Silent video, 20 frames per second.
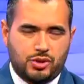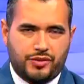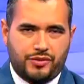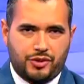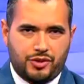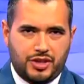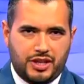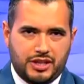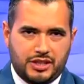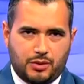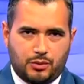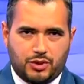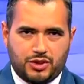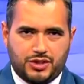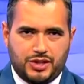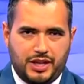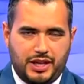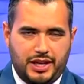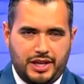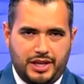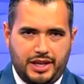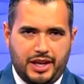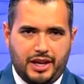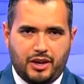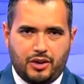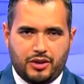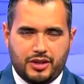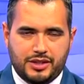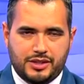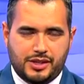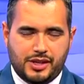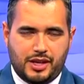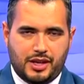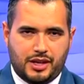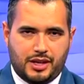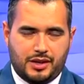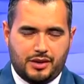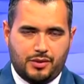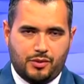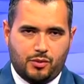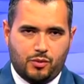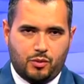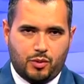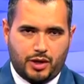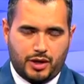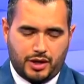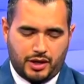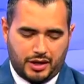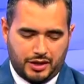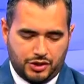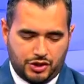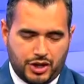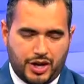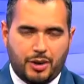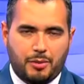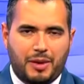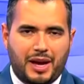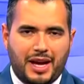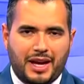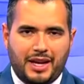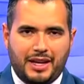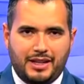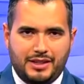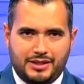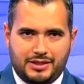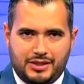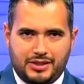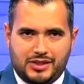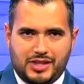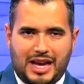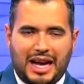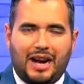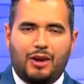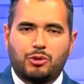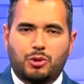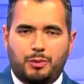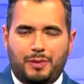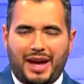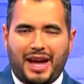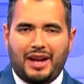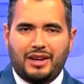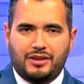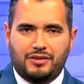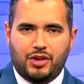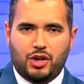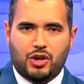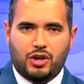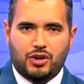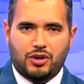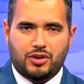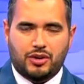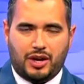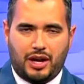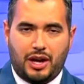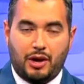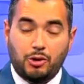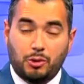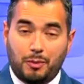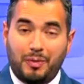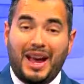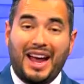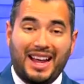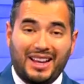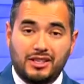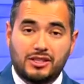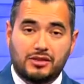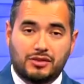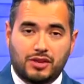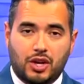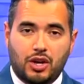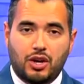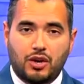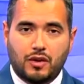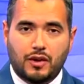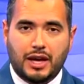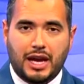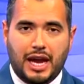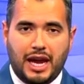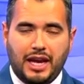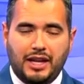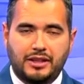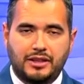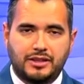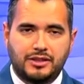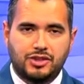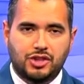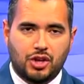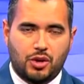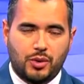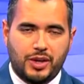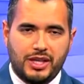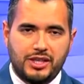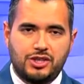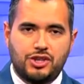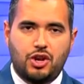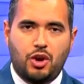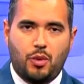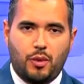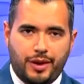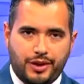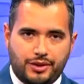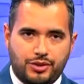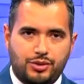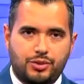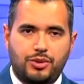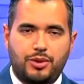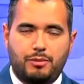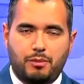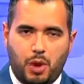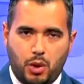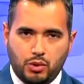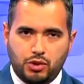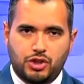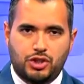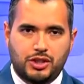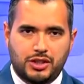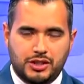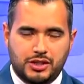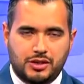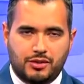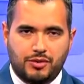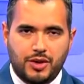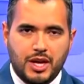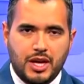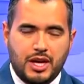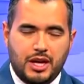different things that we're seeing here is where Jeremiah is the outer band of the outer bands of the hurricane. And so he's going through the motions of,